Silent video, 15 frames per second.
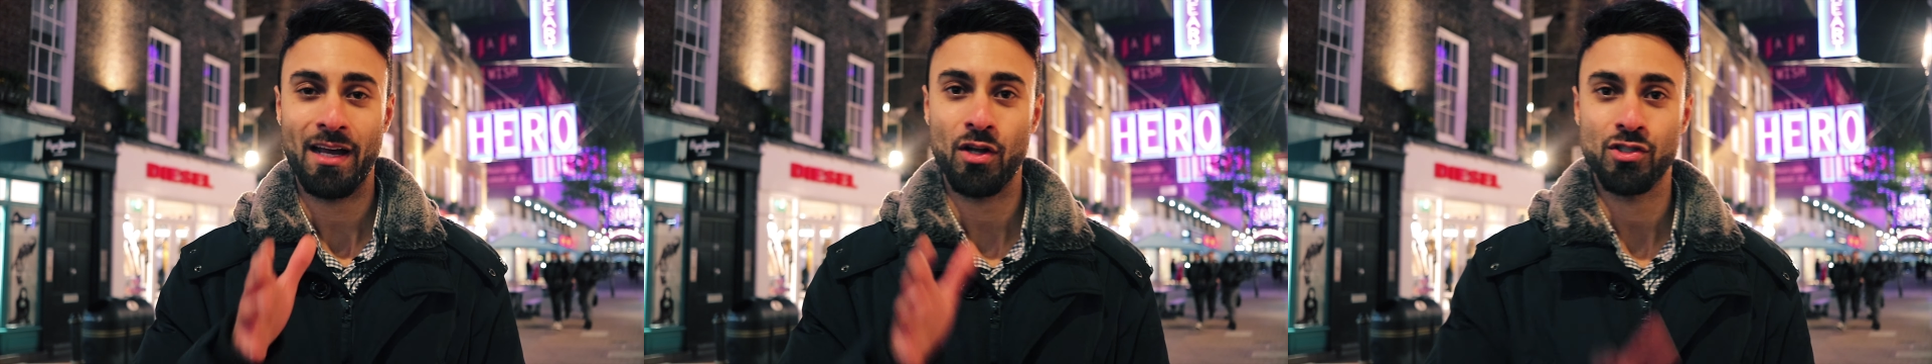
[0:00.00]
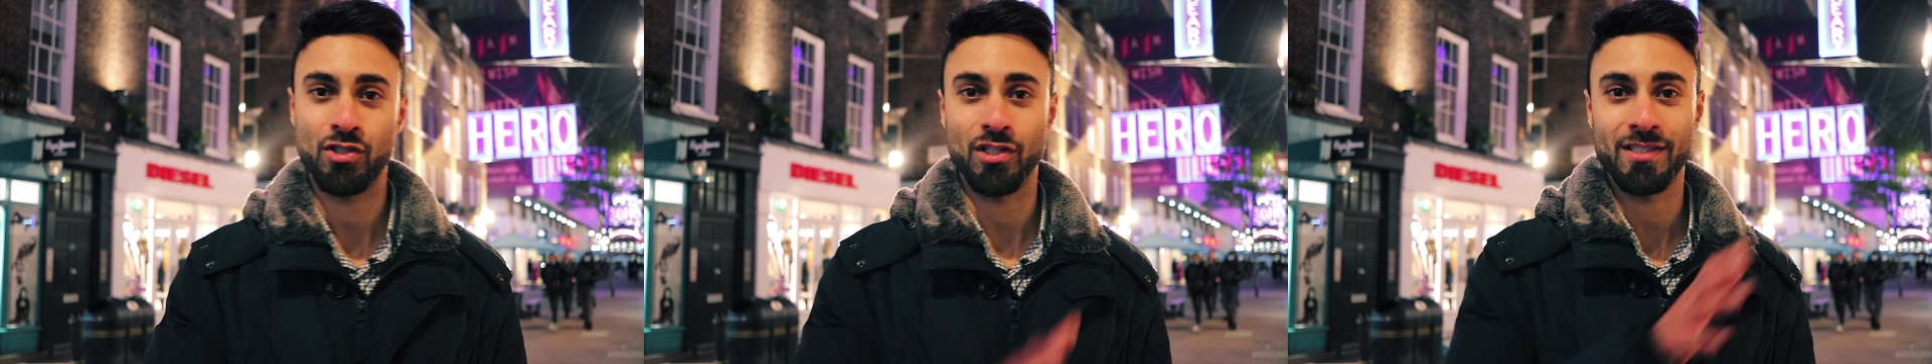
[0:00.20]

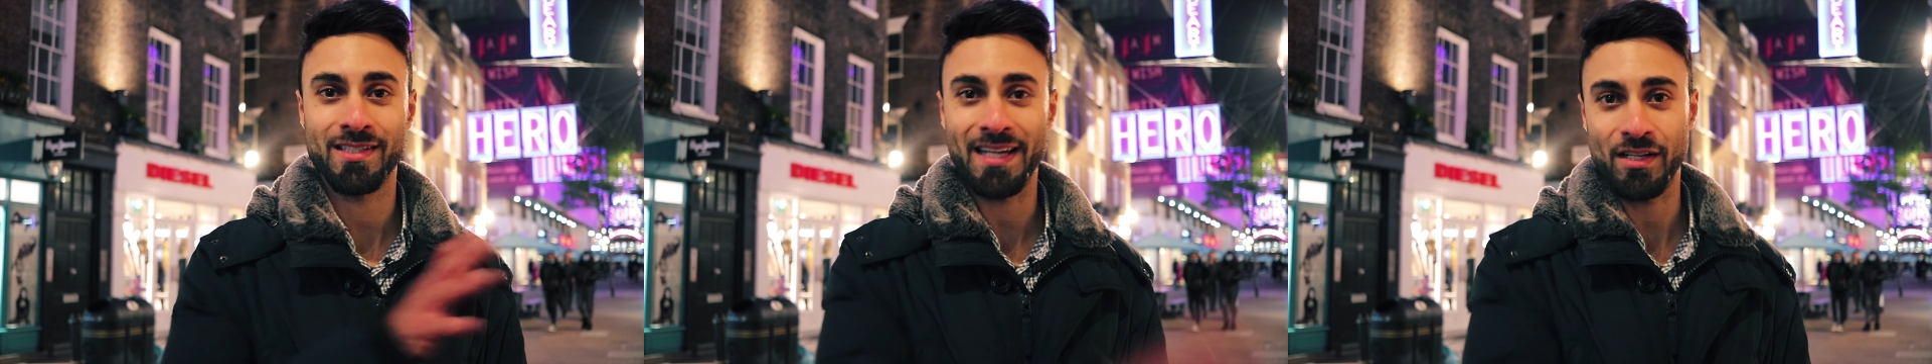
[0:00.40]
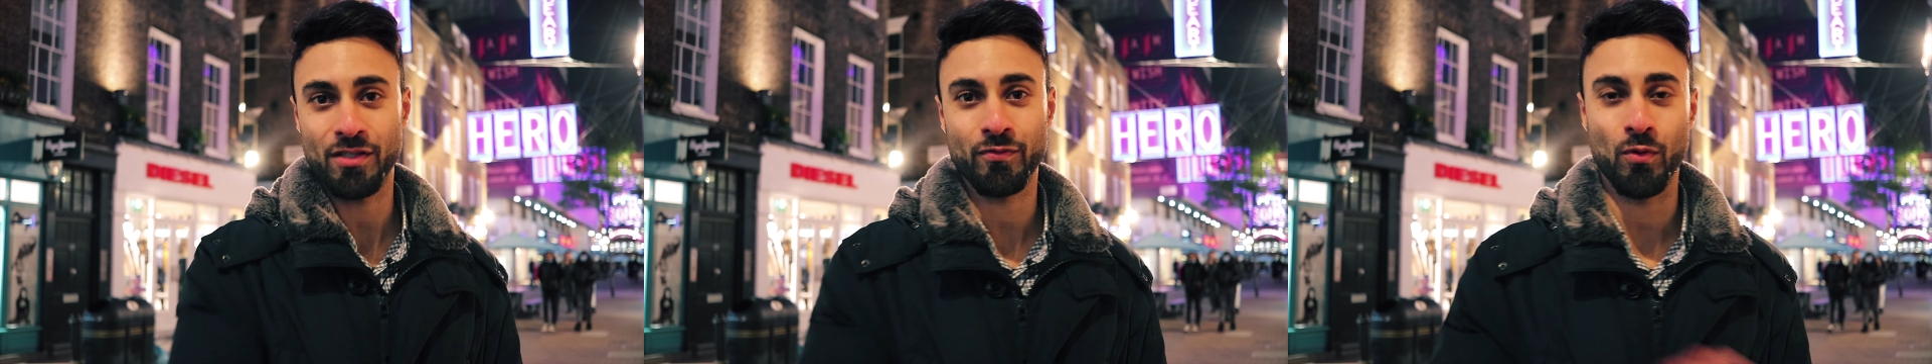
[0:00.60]
that are
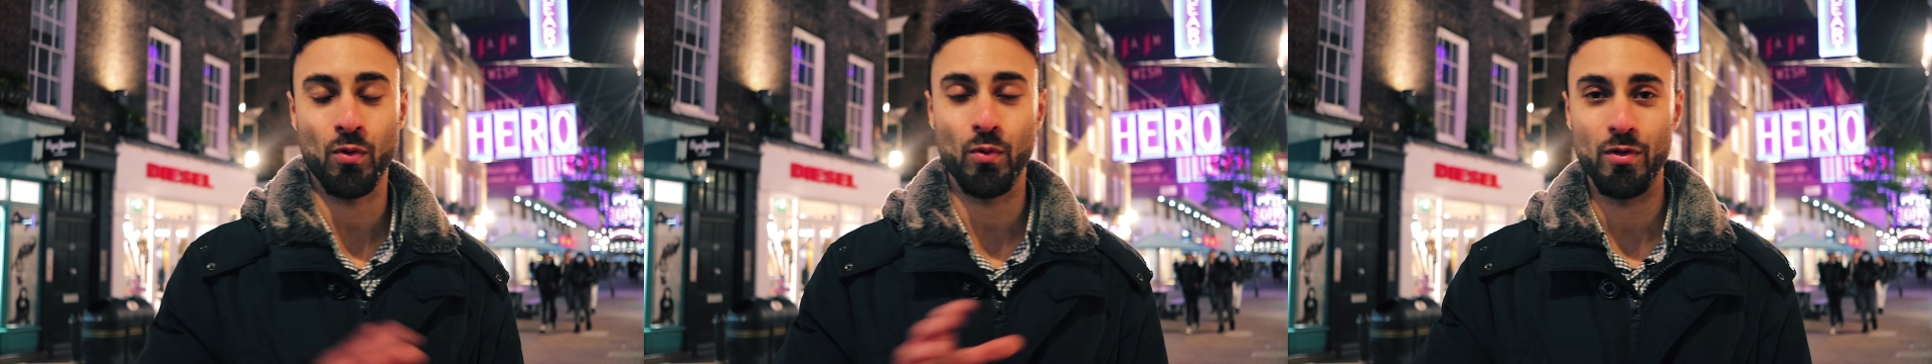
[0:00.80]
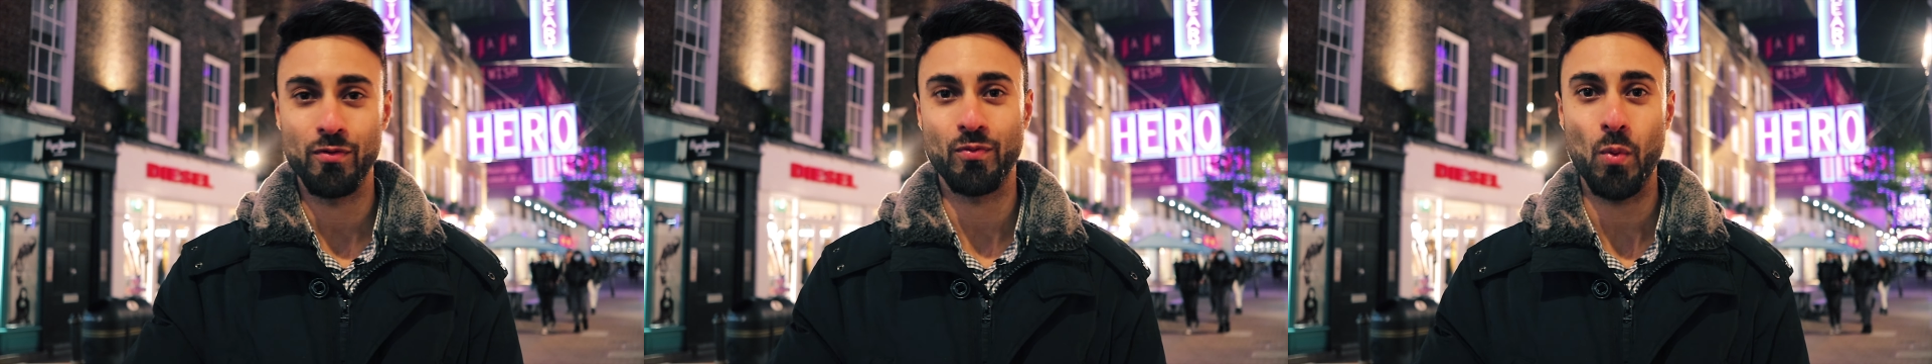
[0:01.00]

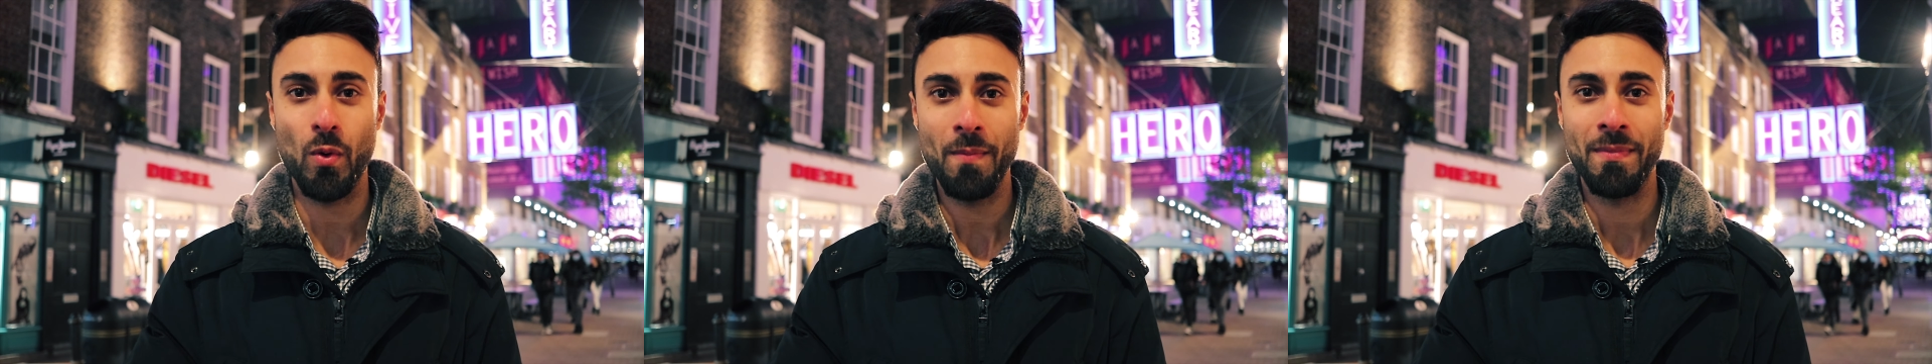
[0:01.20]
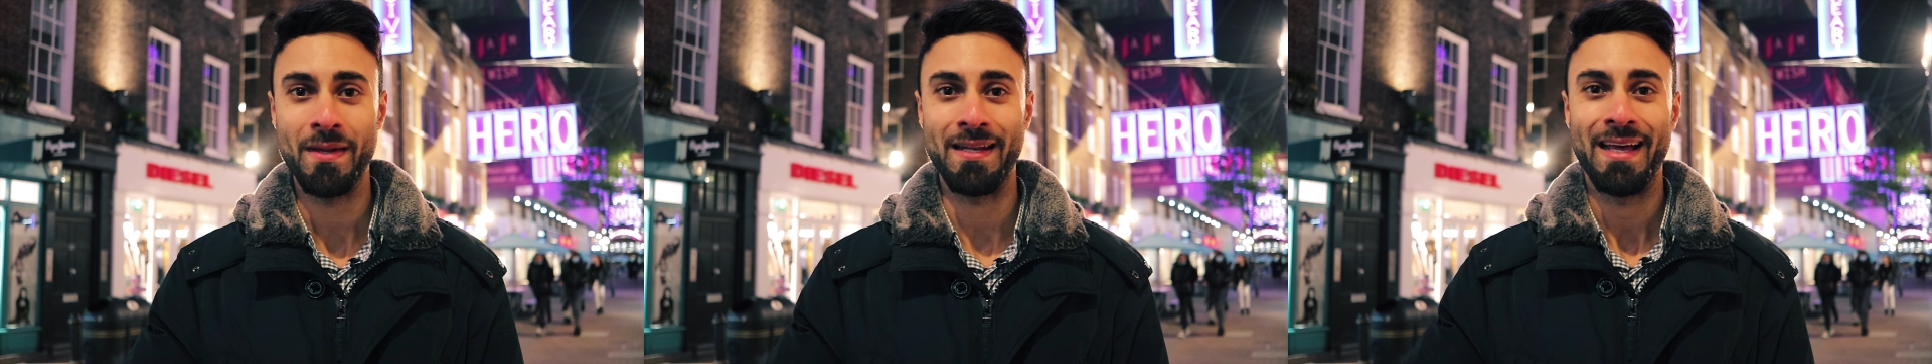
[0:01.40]
successful with
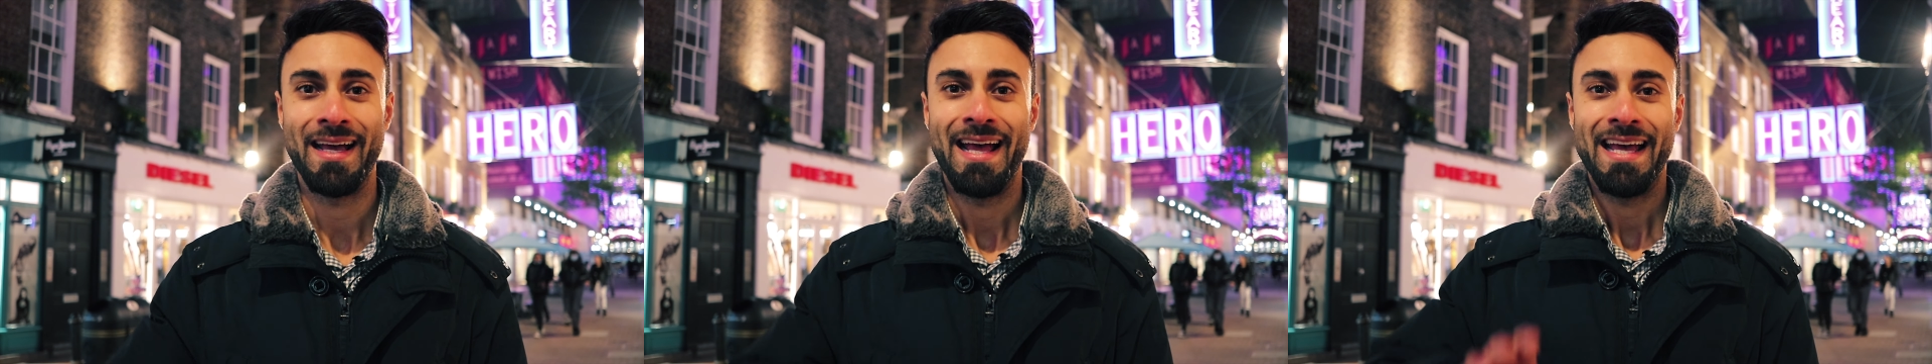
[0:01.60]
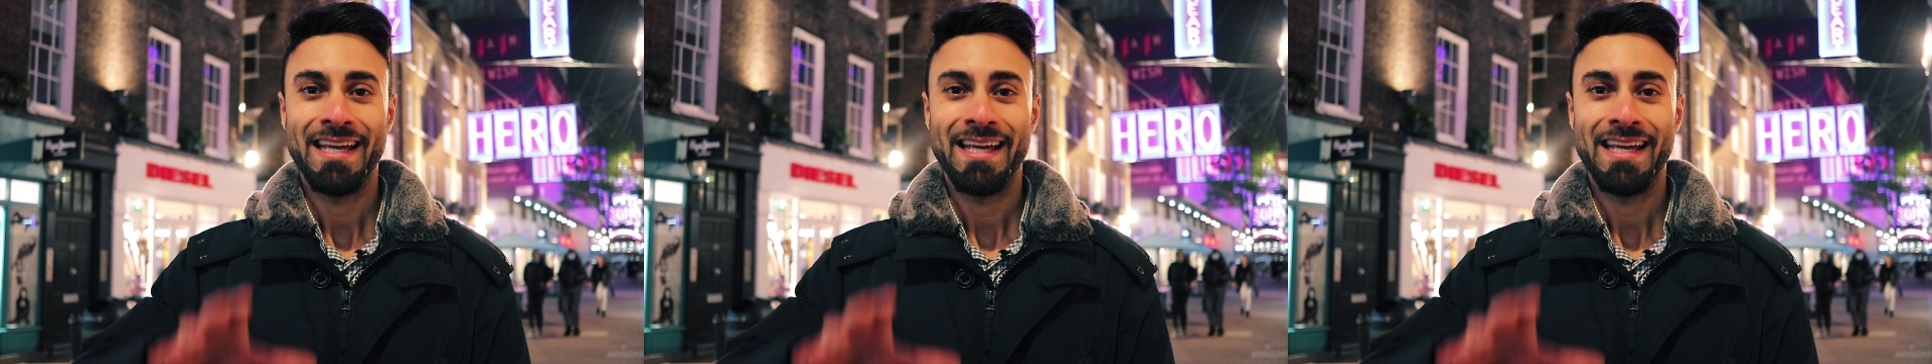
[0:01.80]
women